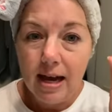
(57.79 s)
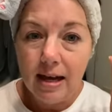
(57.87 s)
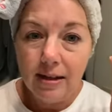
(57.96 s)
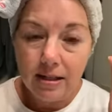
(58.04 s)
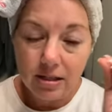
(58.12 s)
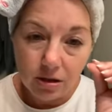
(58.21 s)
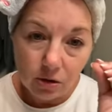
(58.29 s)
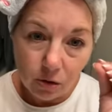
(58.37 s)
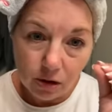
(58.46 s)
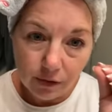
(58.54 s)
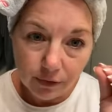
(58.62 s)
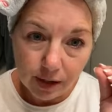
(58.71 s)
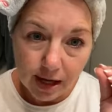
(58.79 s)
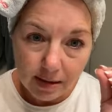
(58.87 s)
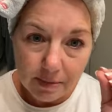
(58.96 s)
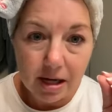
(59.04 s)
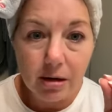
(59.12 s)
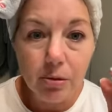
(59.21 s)
and I did the oil-free
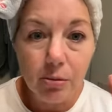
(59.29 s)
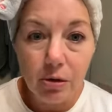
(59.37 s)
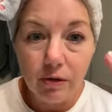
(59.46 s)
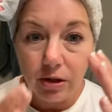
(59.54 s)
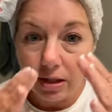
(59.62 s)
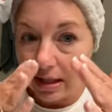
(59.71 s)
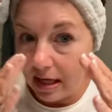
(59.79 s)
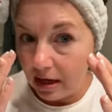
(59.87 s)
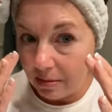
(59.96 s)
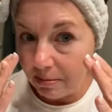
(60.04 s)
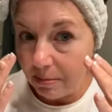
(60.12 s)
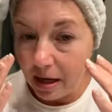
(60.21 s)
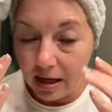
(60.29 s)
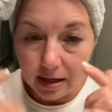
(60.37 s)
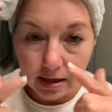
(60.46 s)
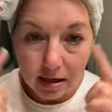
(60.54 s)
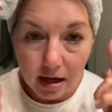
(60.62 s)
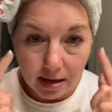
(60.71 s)
eye makeup remover to take up
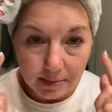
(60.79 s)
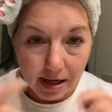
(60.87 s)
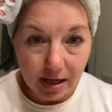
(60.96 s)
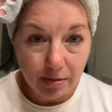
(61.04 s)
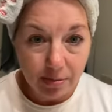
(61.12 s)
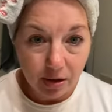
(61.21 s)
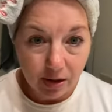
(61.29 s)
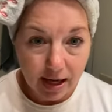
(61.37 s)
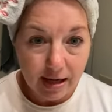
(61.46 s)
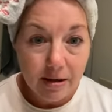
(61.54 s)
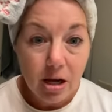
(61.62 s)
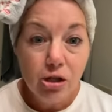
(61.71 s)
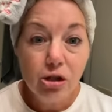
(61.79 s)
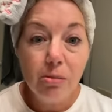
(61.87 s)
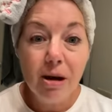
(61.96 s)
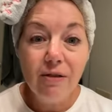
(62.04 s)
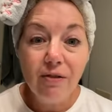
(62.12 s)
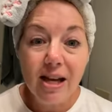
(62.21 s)
my eye makeup, okay? So
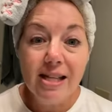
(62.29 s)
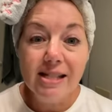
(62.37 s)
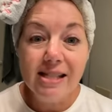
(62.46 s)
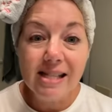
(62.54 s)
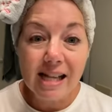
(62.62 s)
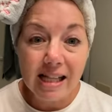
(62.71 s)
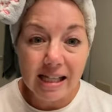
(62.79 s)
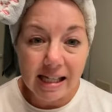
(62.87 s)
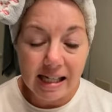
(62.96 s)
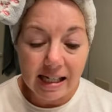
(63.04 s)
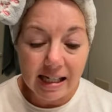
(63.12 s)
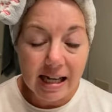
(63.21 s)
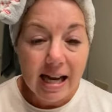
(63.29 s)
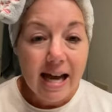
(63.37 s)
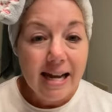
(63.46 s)
my face is clean.